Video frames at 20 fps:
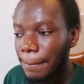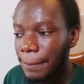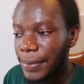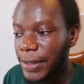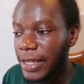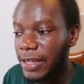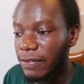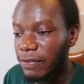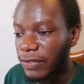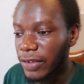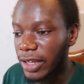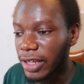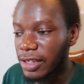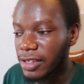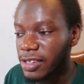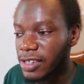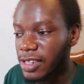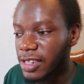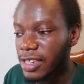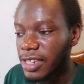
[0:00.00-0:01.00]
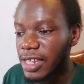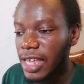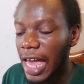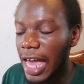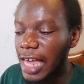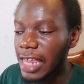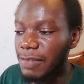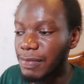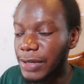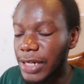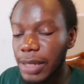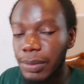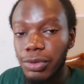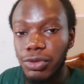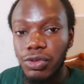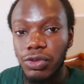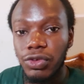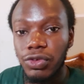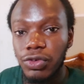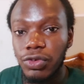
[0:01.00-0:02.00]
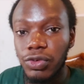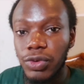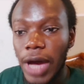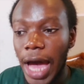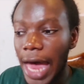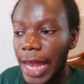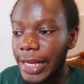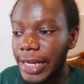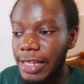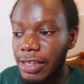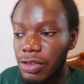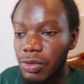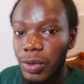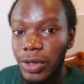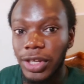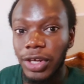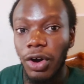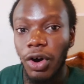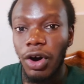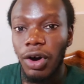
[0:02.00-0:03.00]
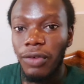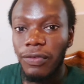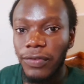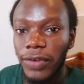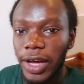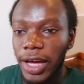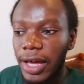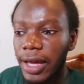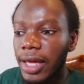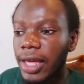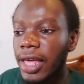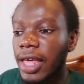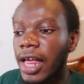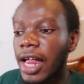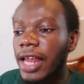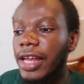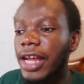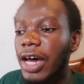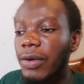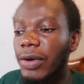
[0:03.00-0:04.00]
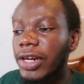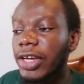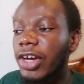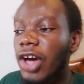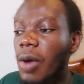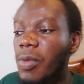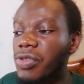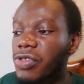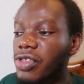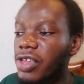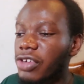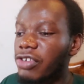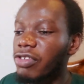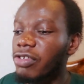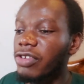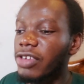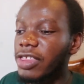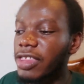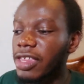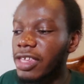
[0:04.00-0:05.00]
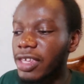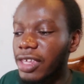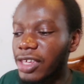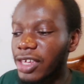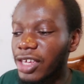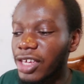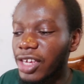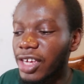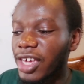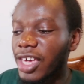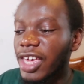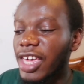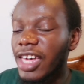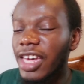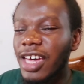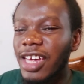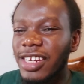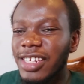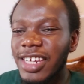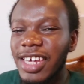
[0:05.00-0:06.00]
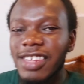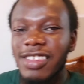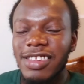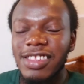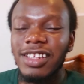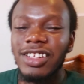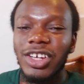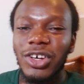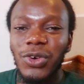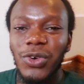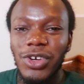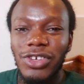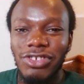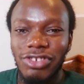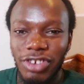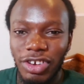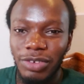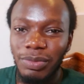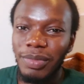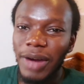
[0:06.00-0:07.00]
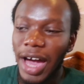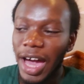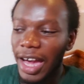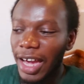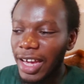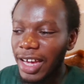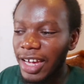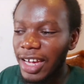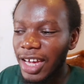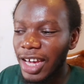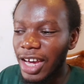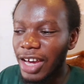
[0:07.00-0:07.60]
PiggyVest has been able to do, and this is what they offer. Now, when it comes to security, there's still a question mark.